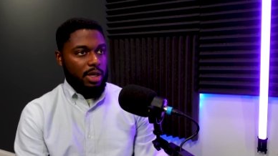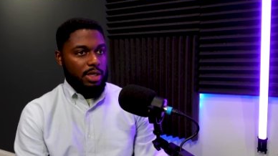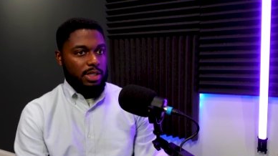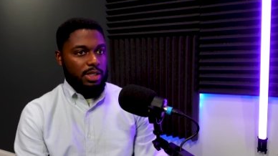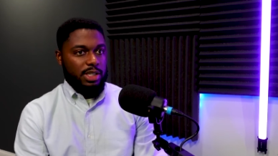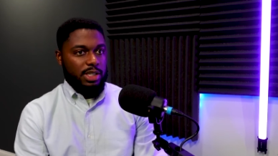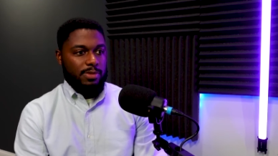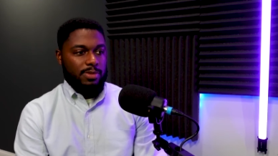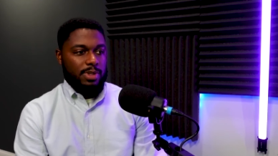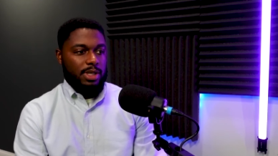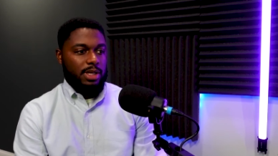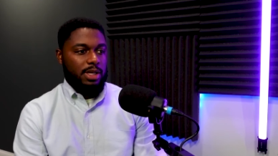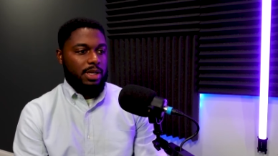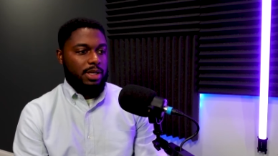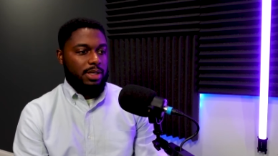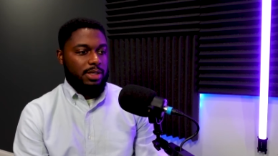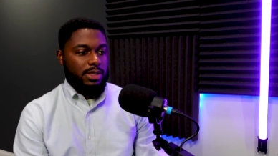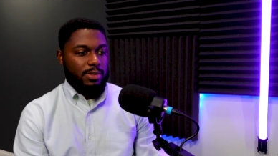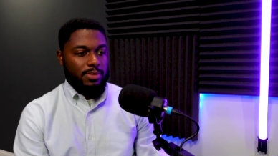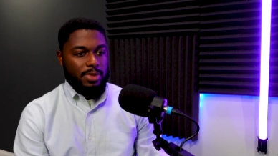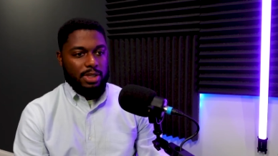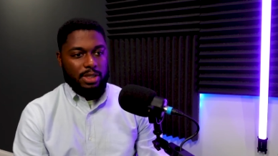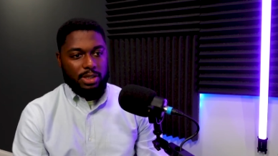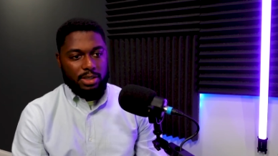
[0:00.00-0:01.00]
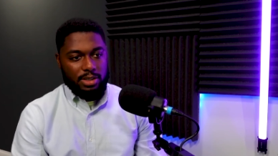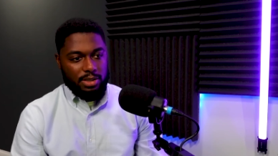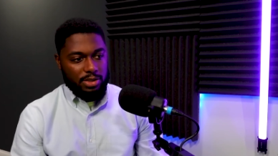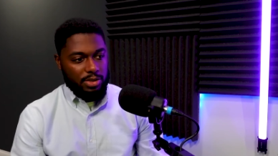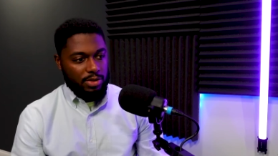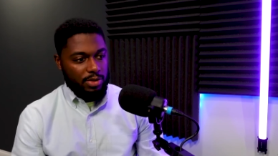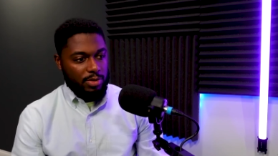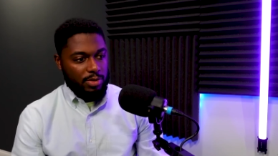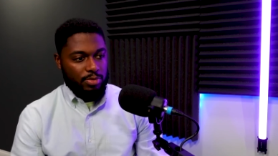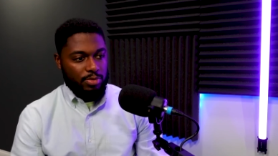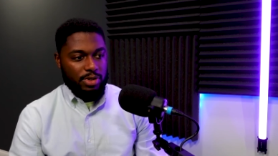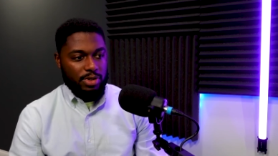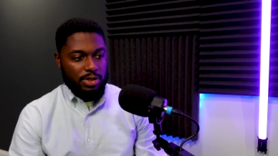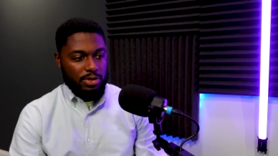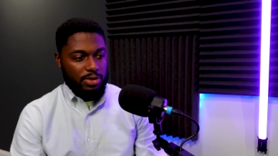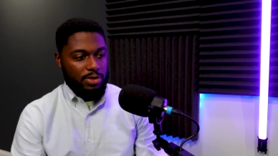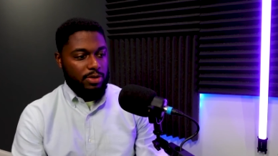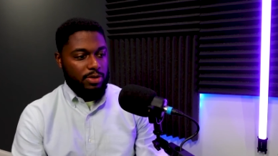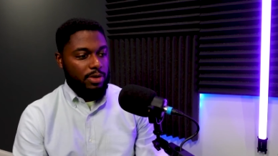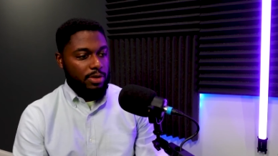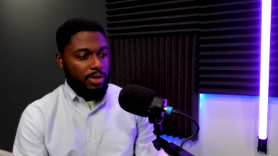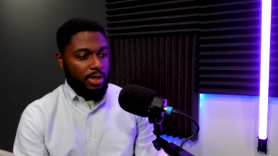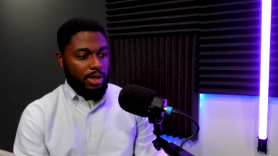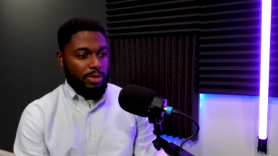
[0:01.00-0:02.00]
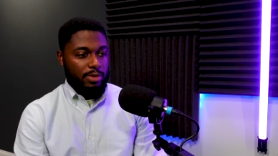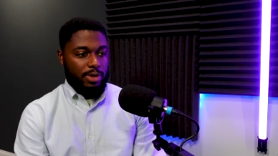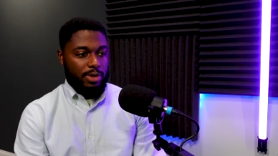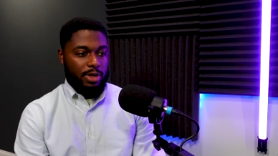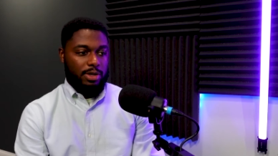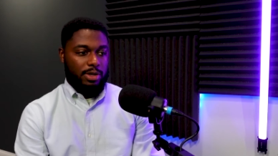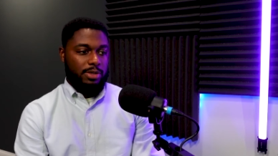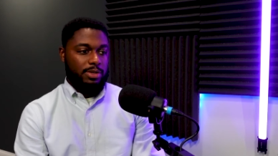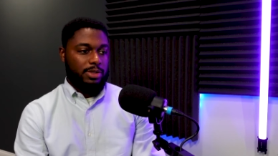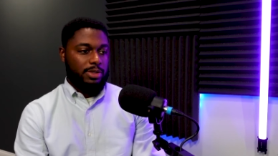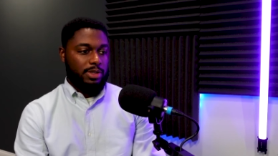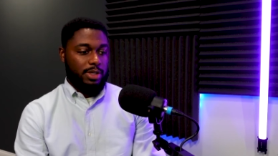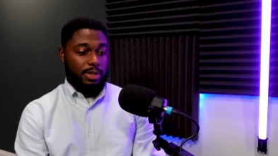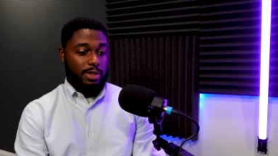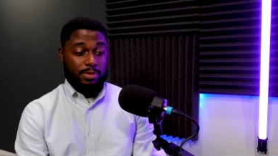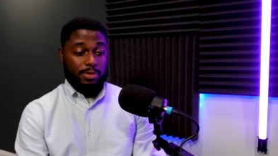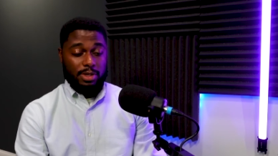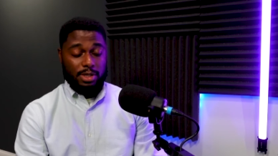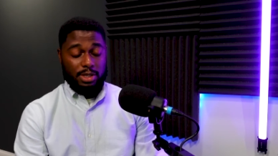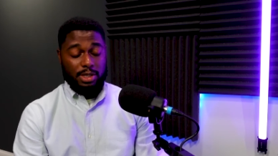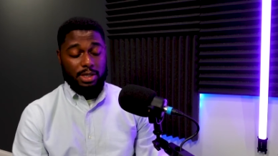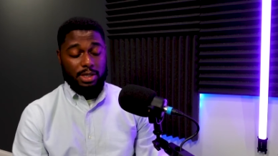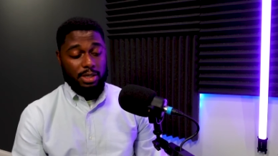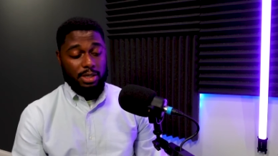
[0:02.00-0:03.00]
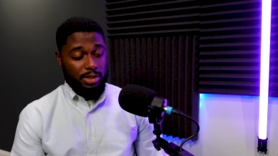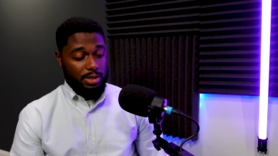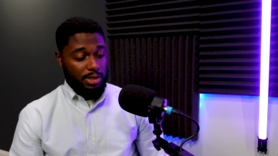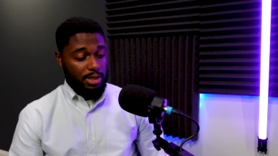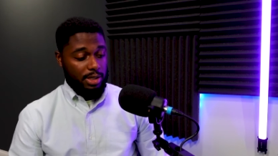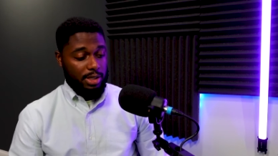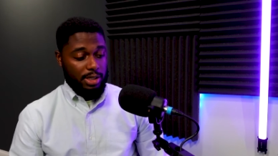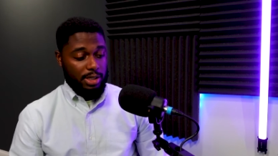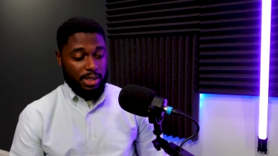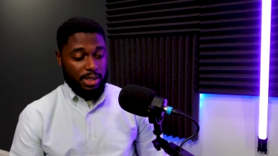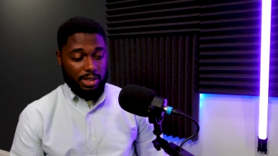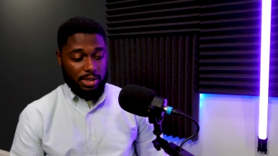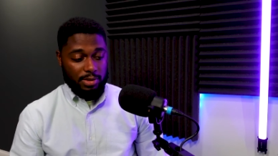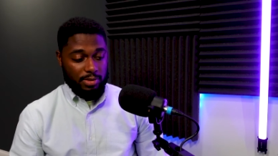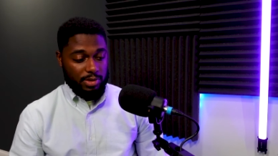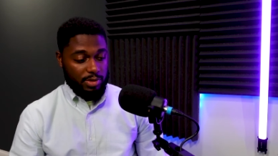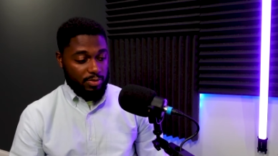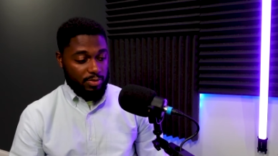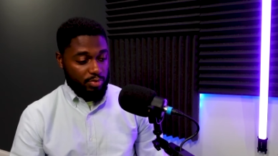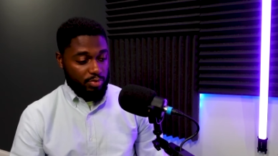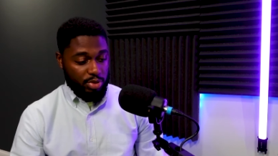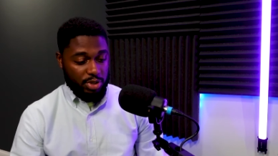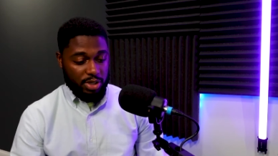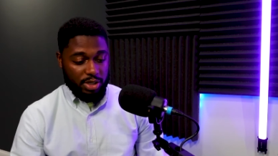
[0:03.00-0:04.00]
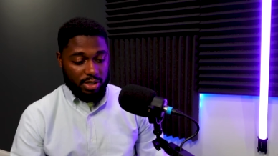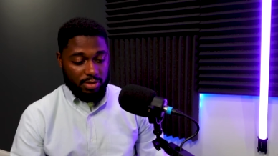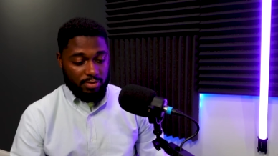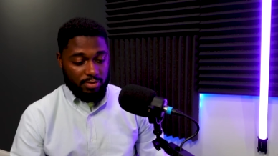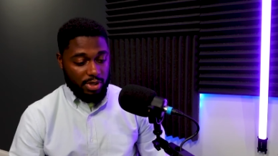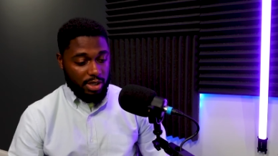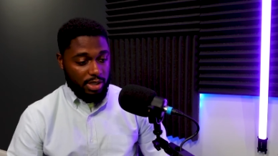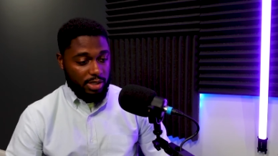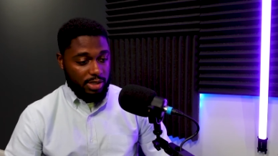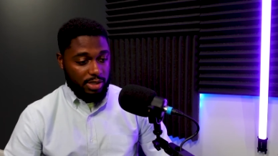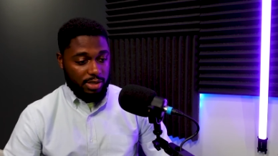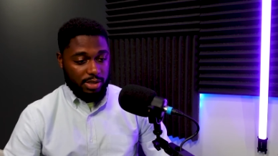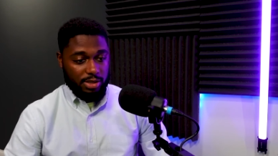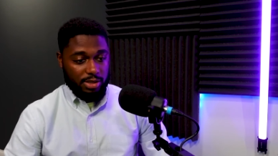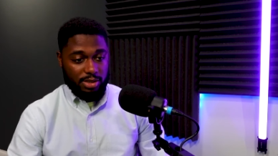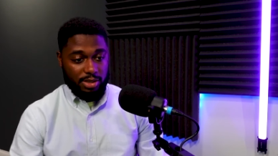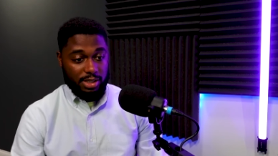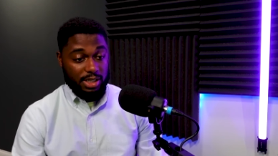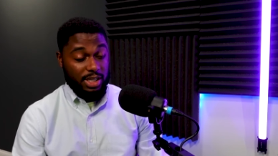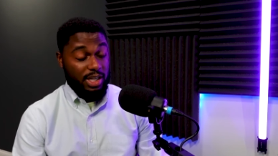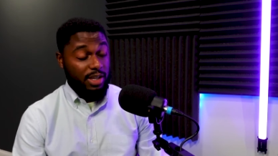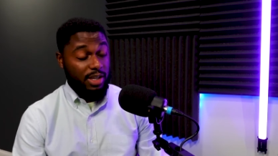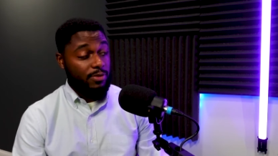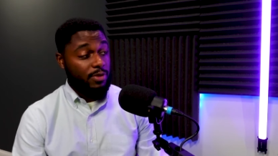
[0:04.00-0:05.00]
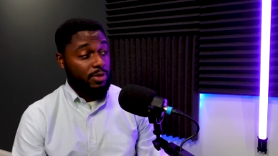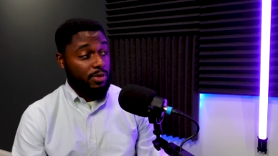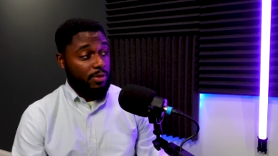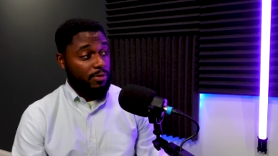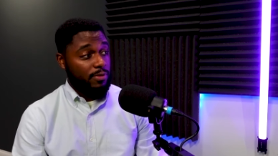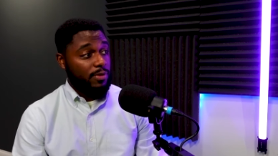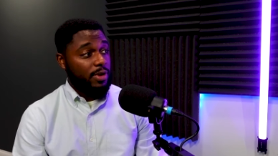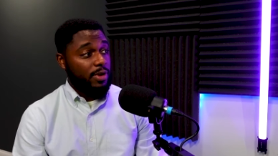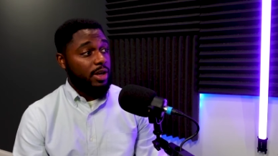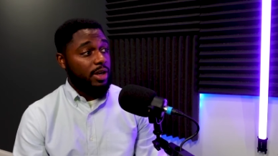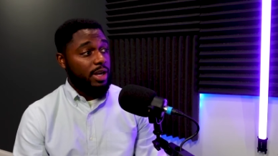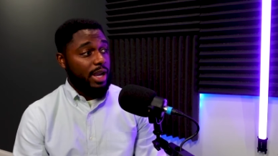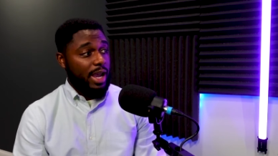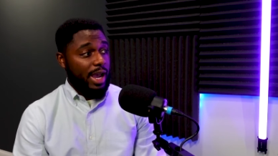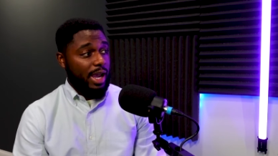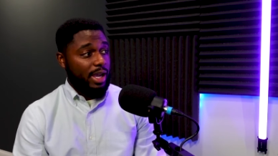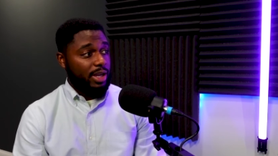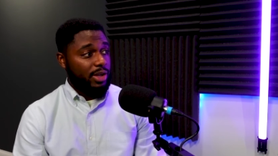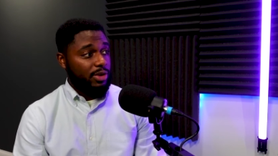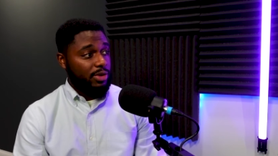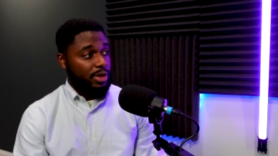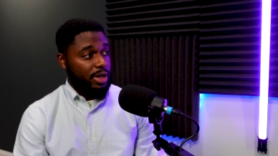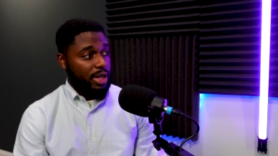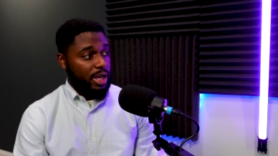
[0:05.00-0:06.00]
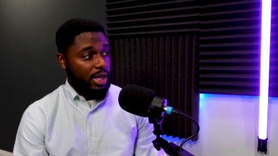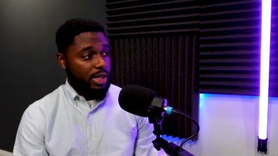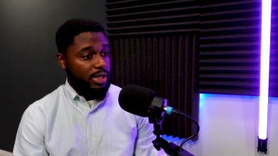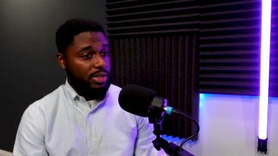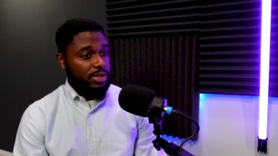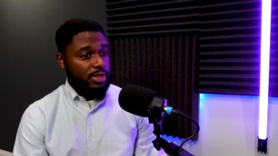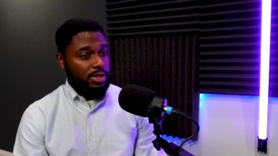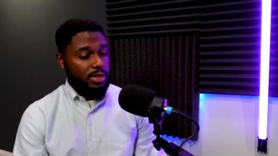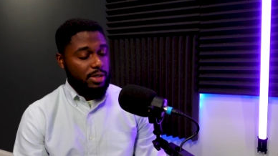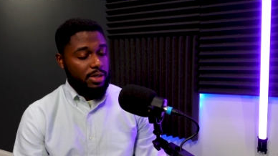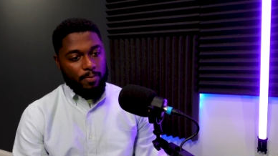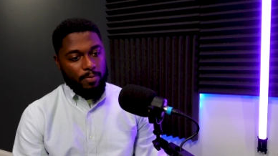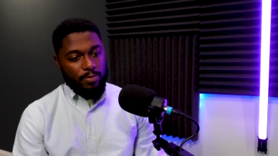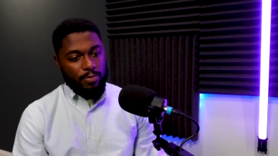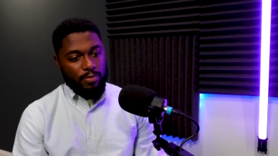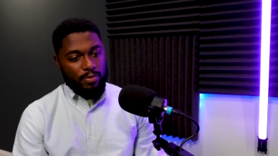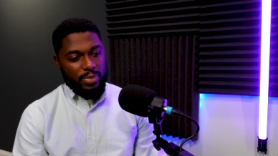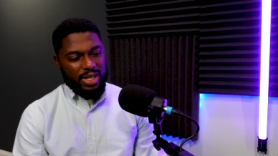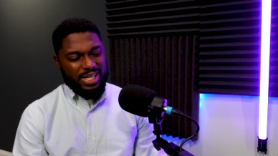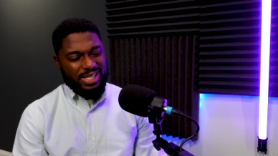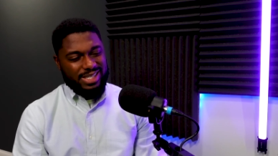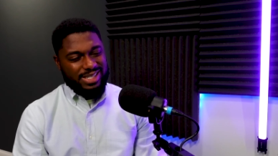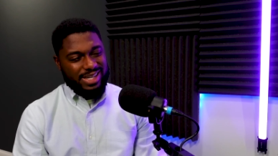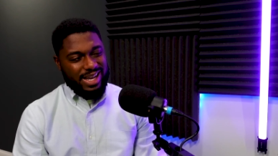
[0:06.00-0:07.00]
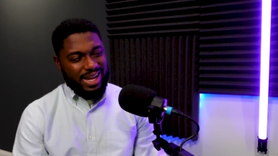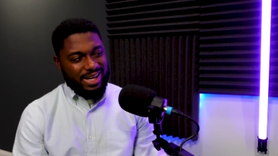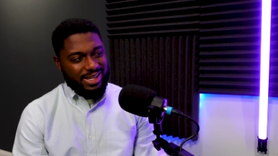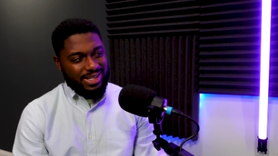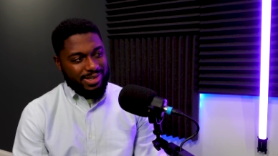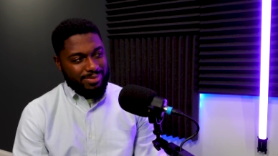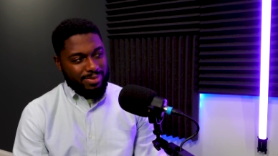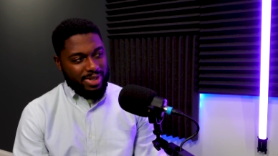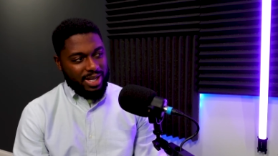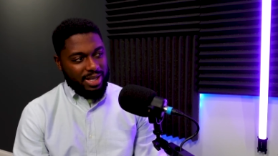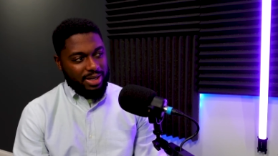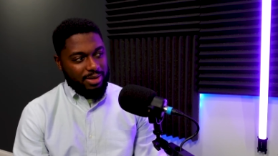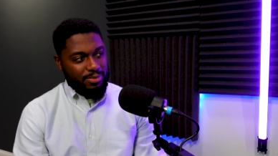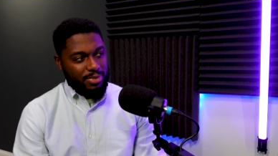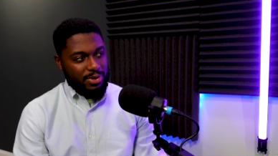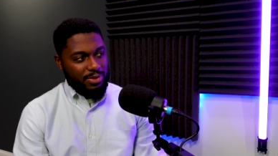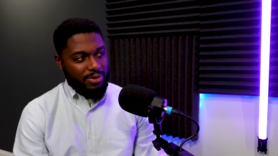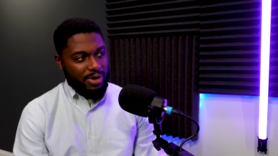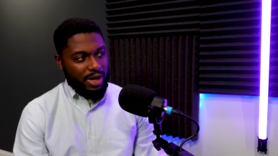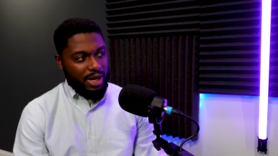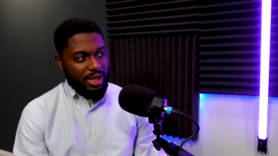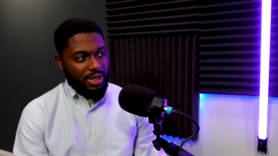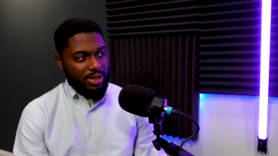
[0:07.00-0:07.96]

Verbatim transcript: just because I mean you can put a neural network on something and it can pretty much give you a very accurate answer, but it's not explainable, right?